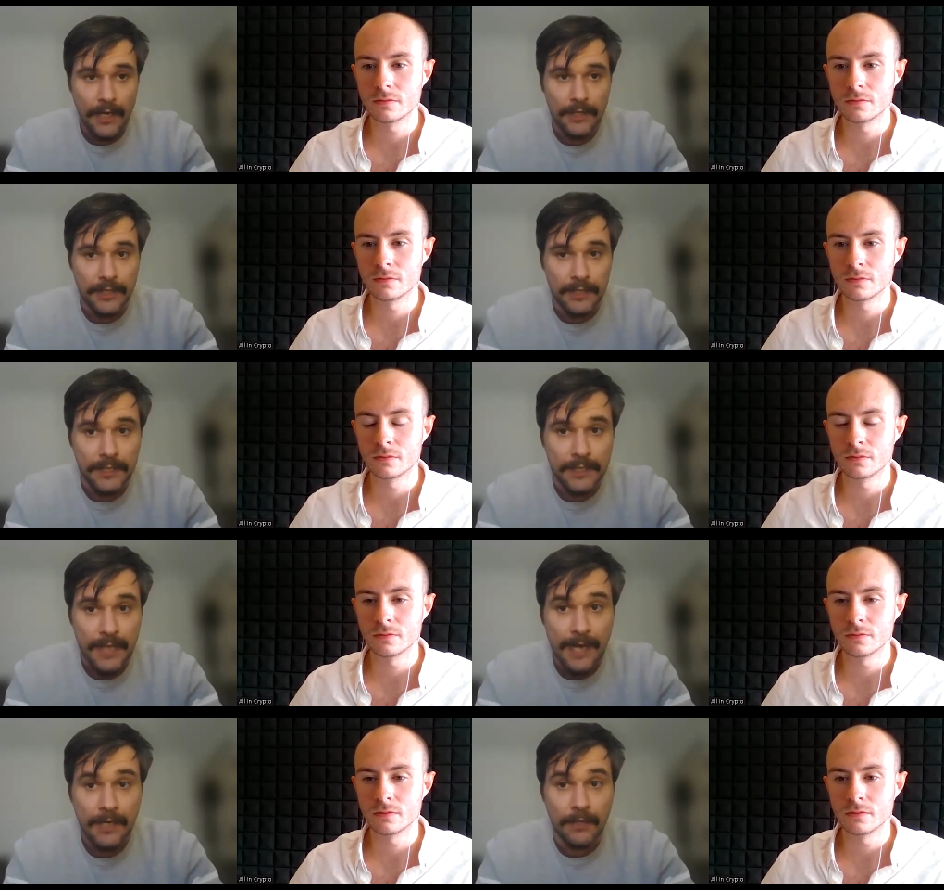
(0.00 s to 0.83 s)
Speaker 1: a
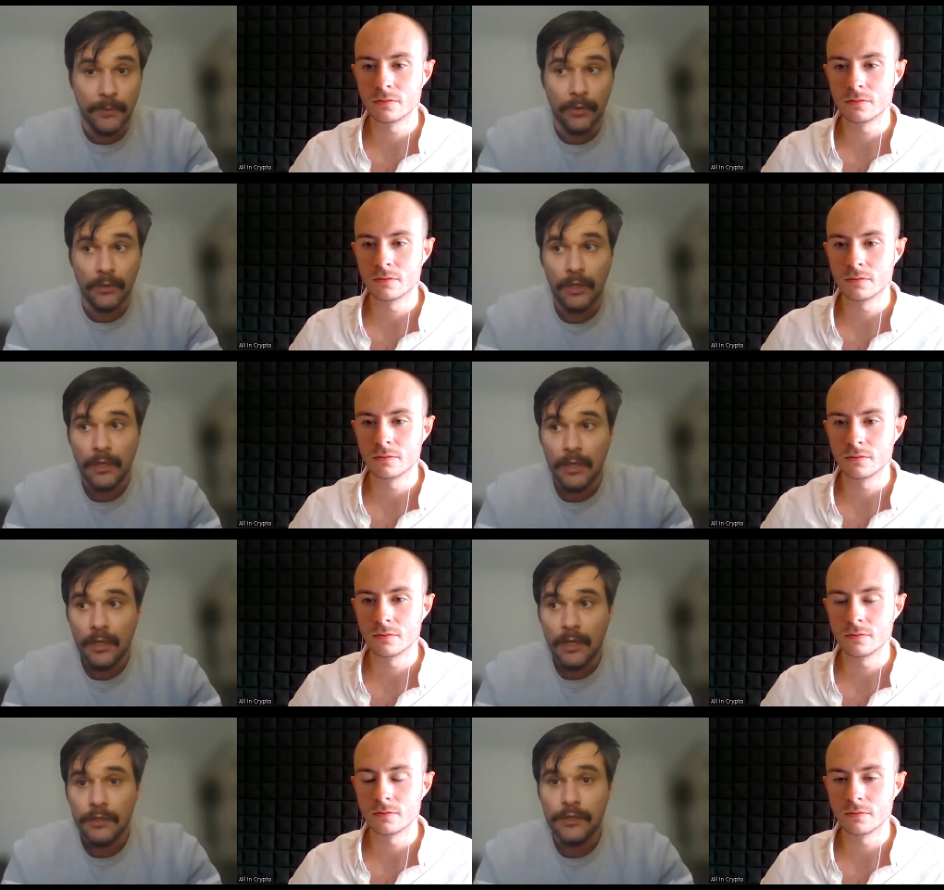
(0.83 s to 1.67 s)
sustainable
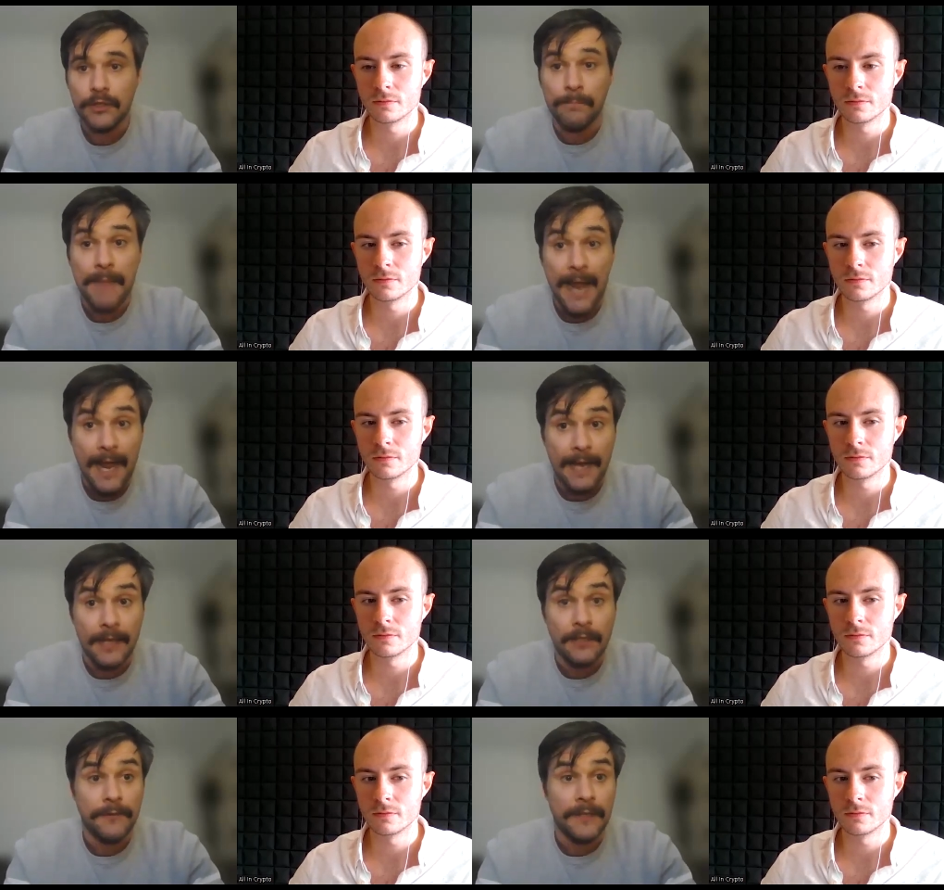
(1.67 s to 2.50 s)

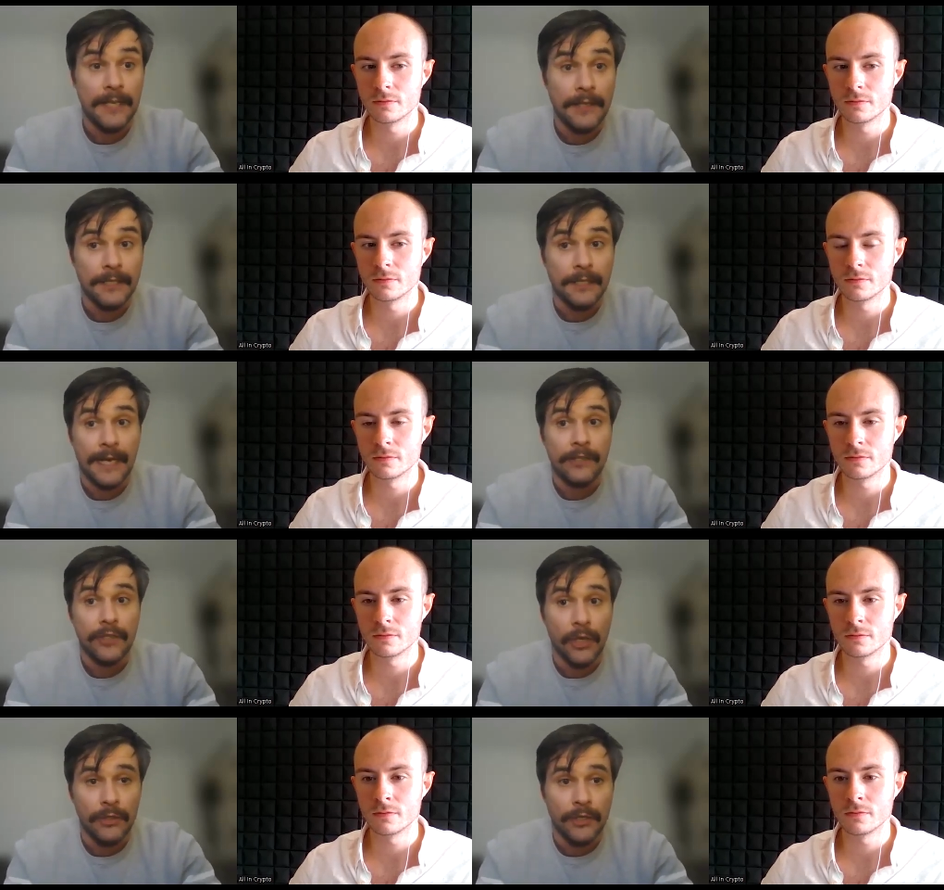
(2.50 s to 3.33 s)
demand for the underlying
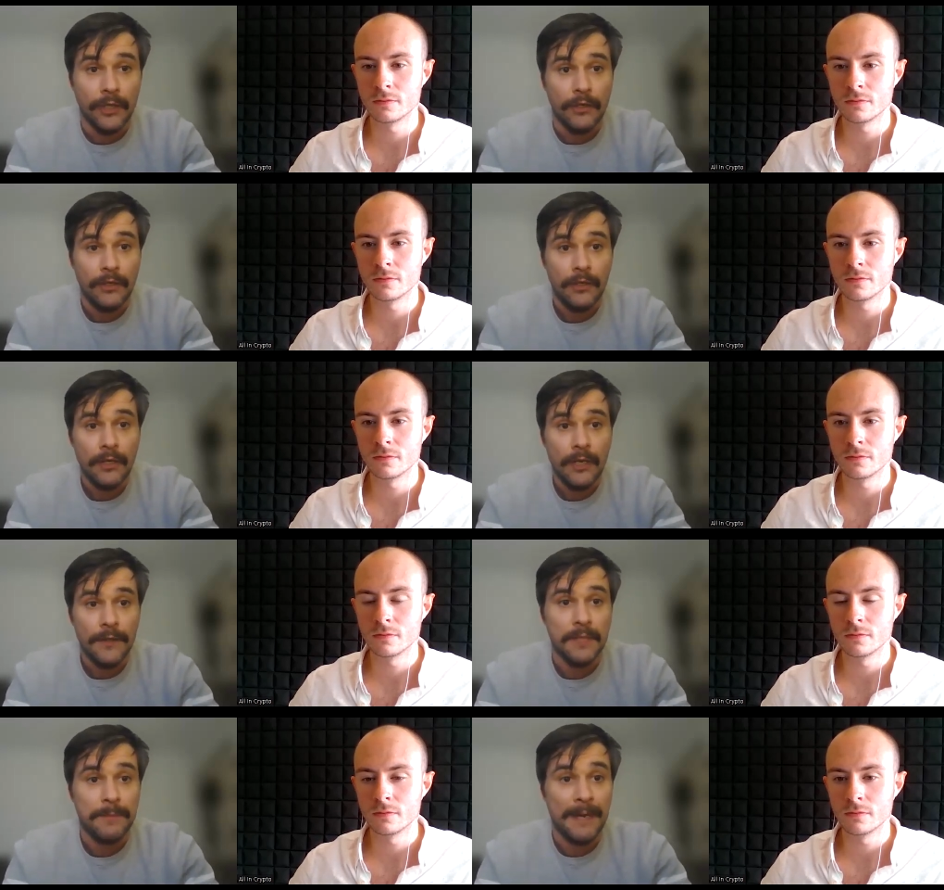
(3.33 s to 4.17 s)
token
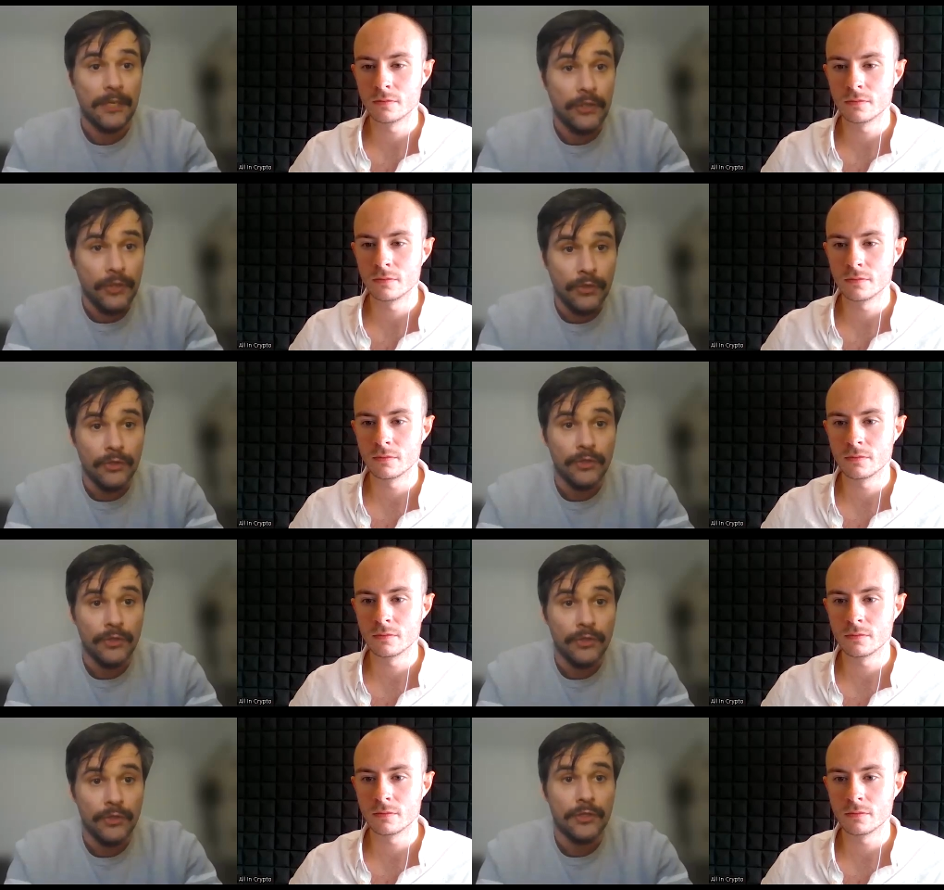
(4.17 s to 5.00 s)
that's being
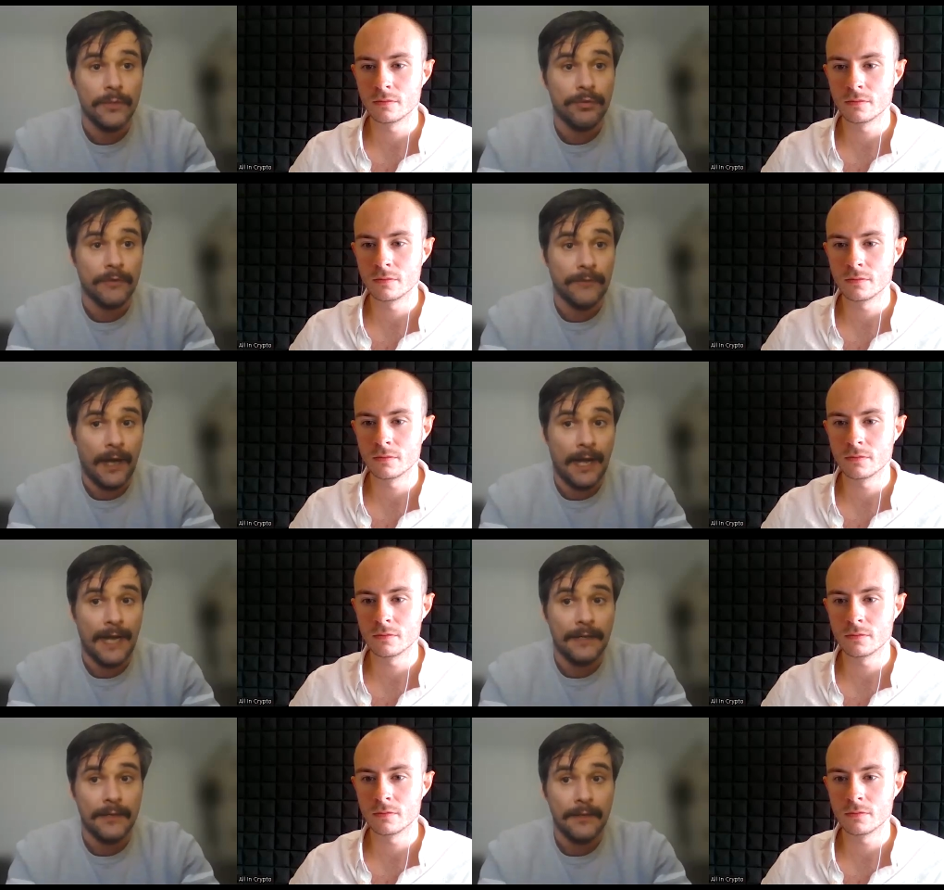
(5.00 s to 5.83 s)
used to
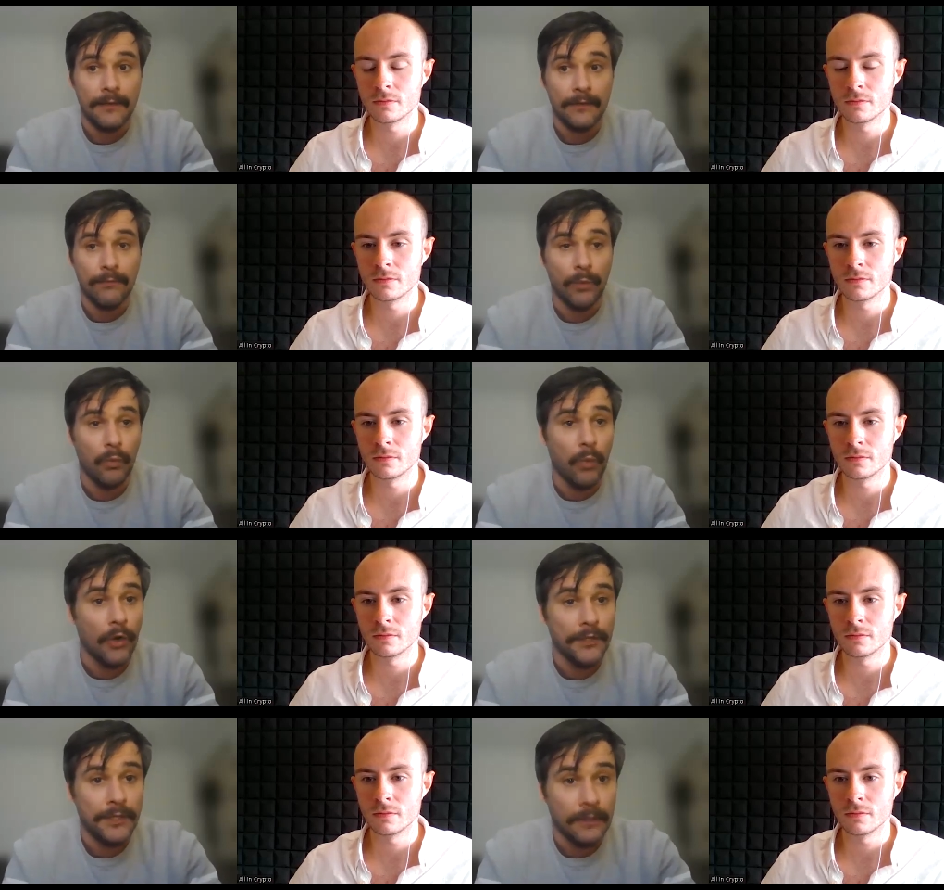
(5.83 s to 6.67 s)
provide
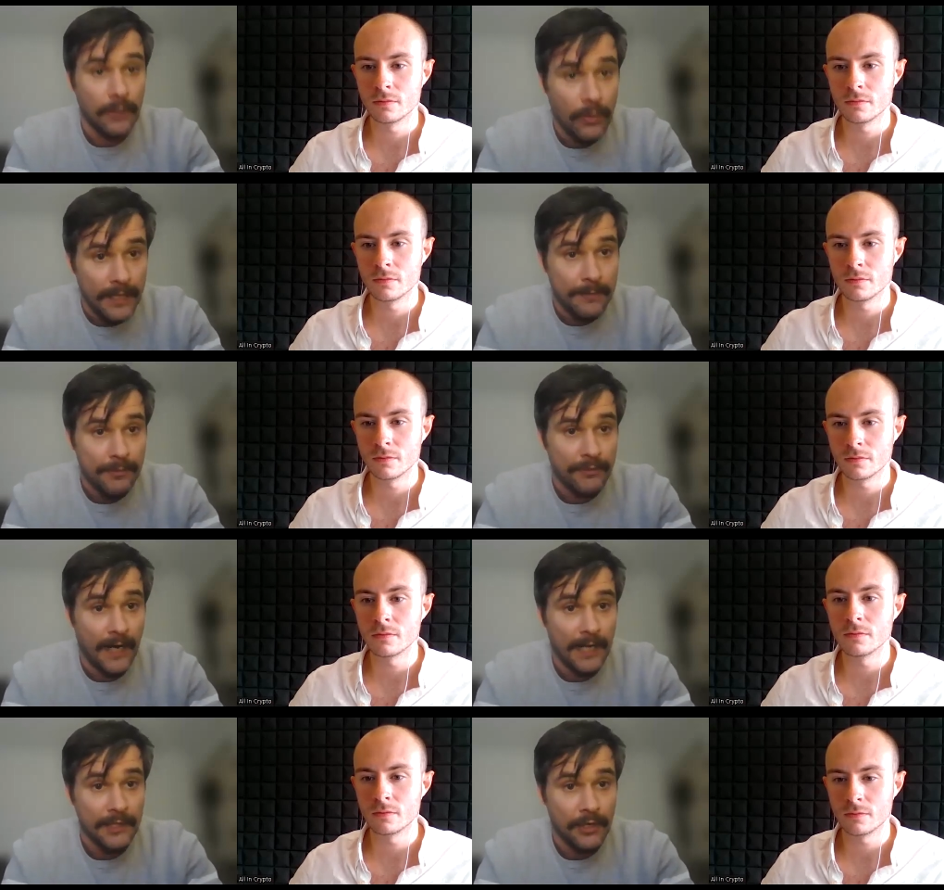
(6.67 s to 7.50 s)
reward to the liquidity
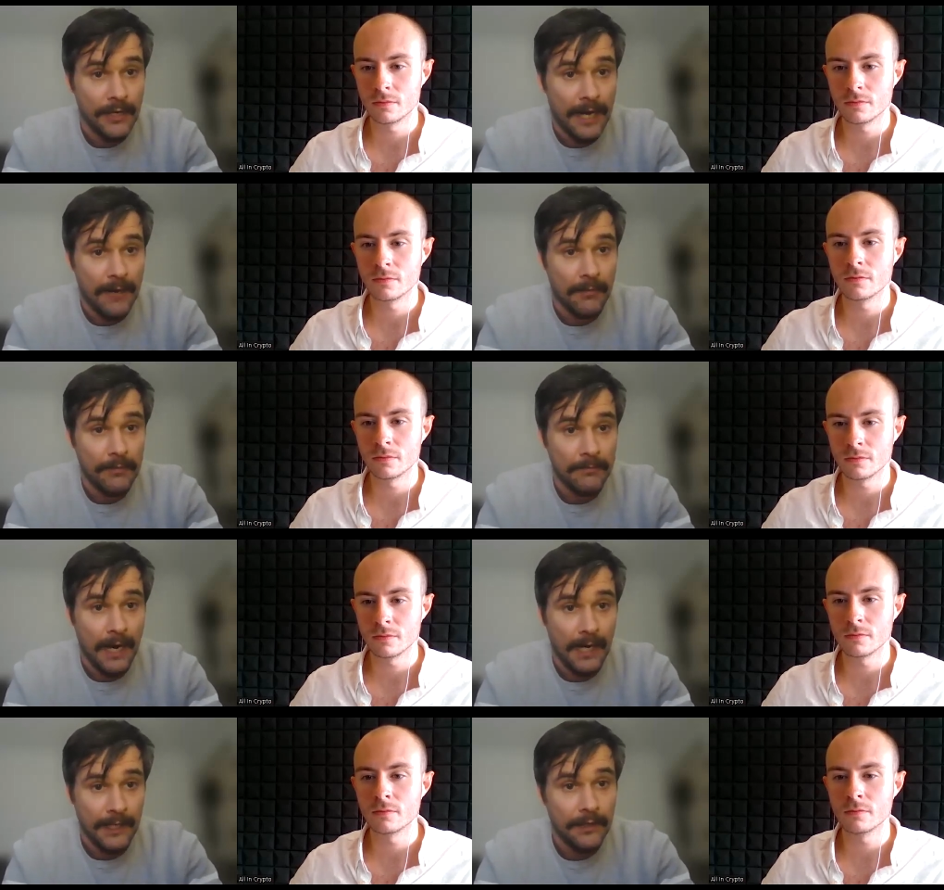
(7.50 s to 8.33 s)
providers on our
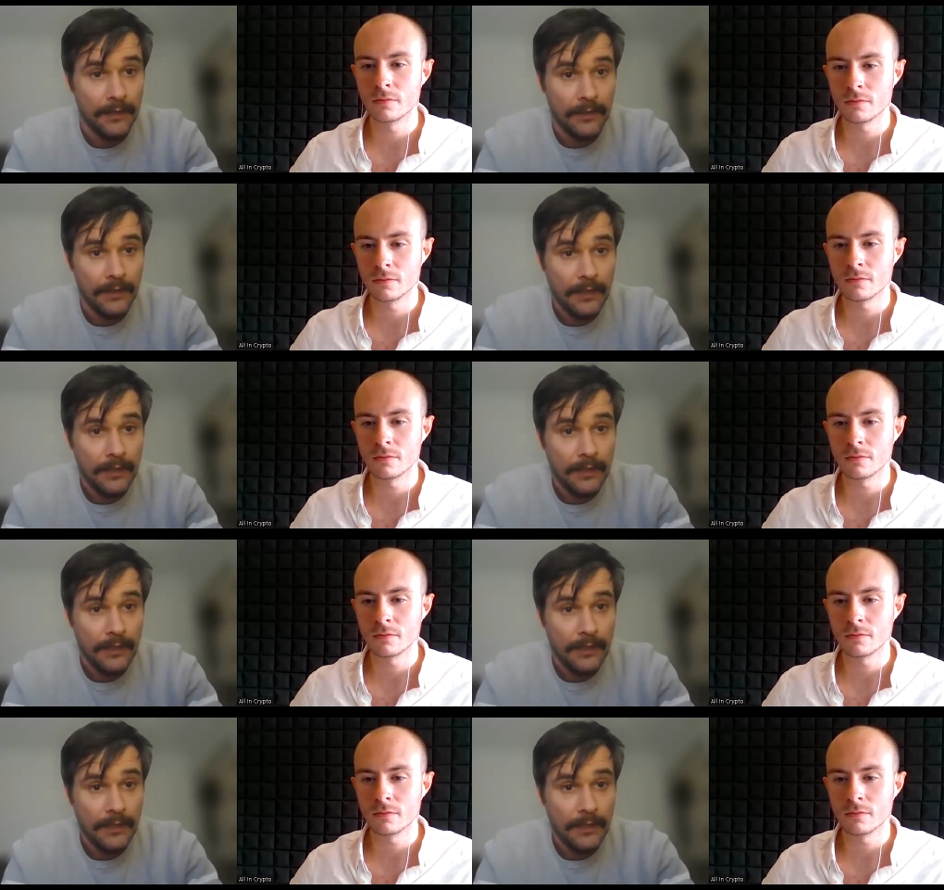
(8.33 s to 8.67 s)
market.